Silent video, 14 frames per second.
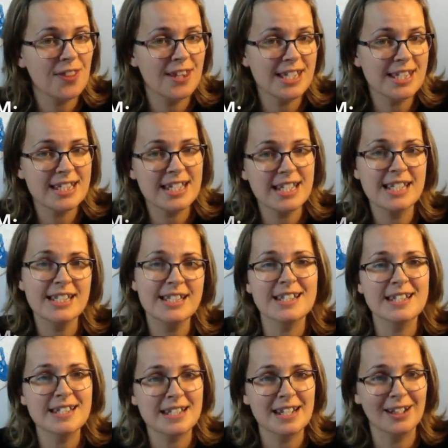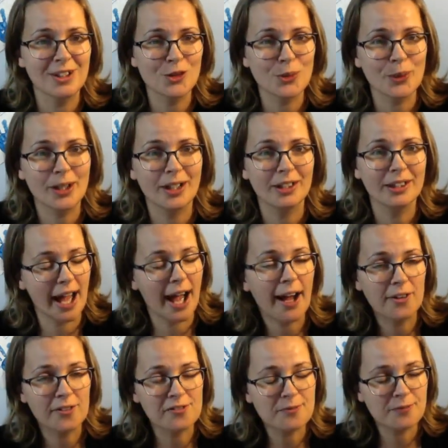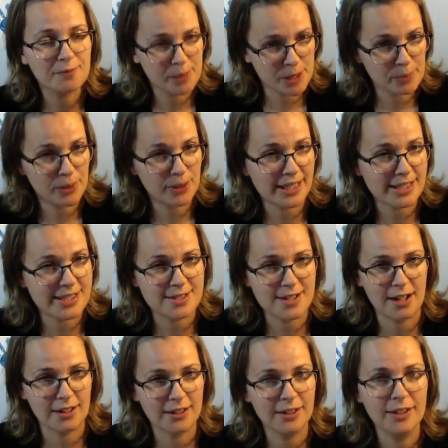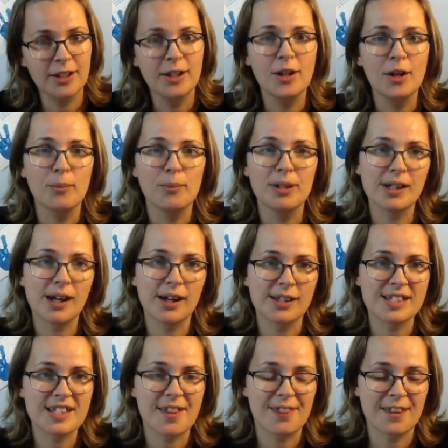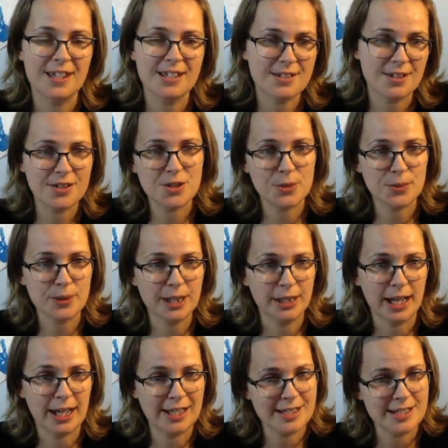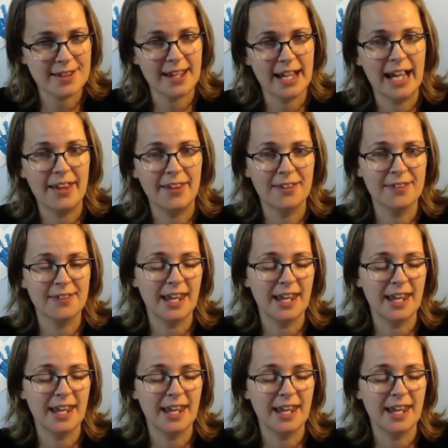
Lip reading: This is the stage where a lot of people get stuck because they start to realize that